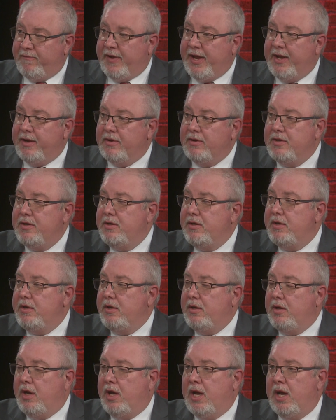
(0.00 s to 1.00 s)
event,
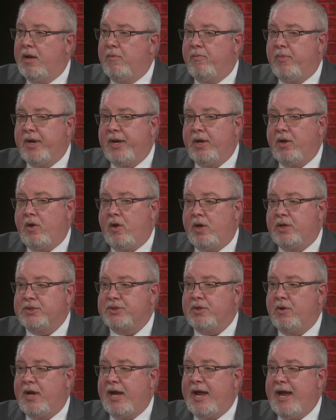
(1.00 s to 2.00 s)
but it'll
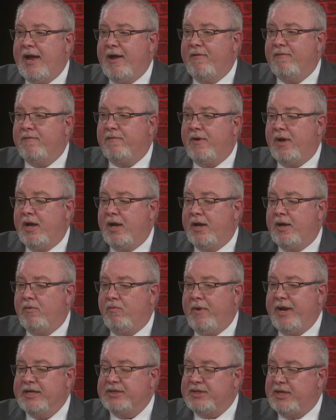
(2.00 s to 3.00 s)
also have
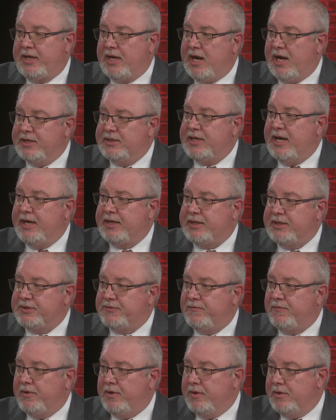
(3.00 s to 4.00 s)
ways to contact us
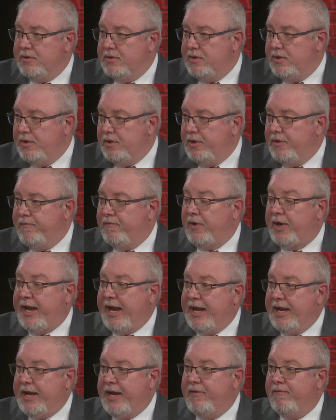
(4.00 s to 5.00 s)
for
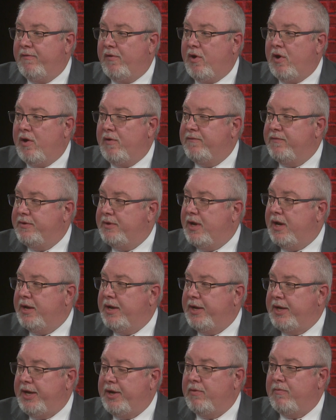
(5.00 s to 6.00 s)
getting involved
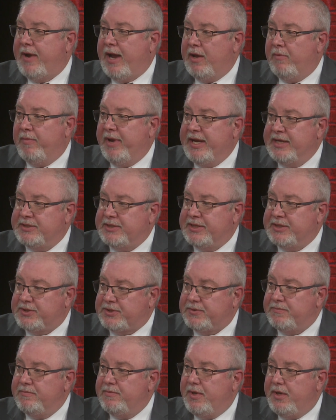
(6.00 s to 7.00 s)
on a year-round
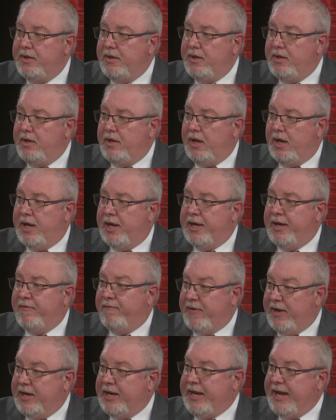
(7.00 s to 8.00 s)
basis. And the
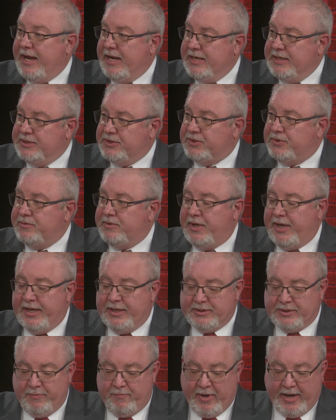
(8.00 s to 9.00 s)
event, again, is
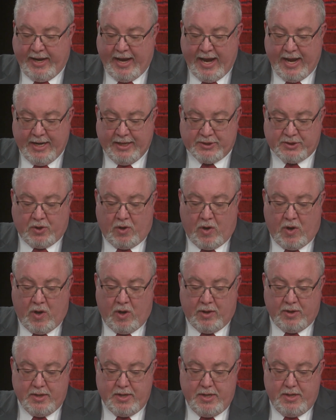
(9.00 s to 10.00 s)
at Mechanics
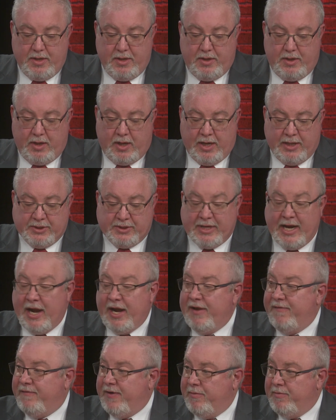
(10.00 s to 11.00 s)
Hall,
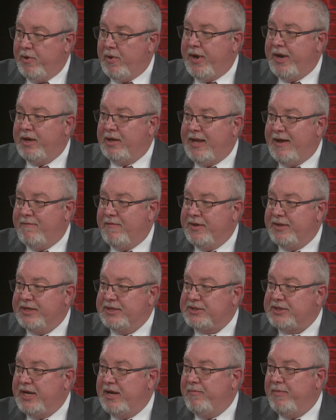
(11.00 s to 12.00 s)
Saturday, February 11th.
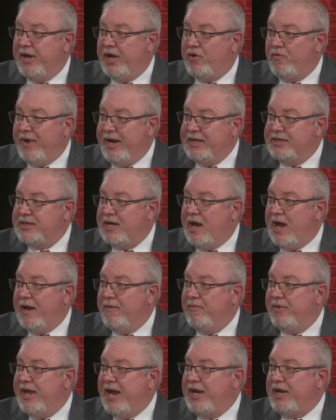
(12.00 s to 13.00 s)
It's going to be a great
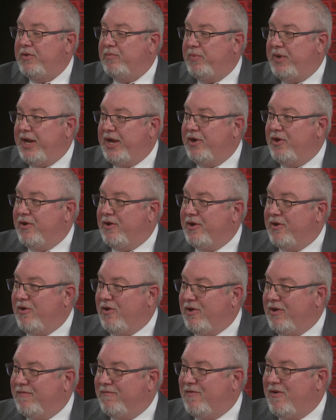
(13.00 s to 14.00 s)
time. Thank you, Peter, and all our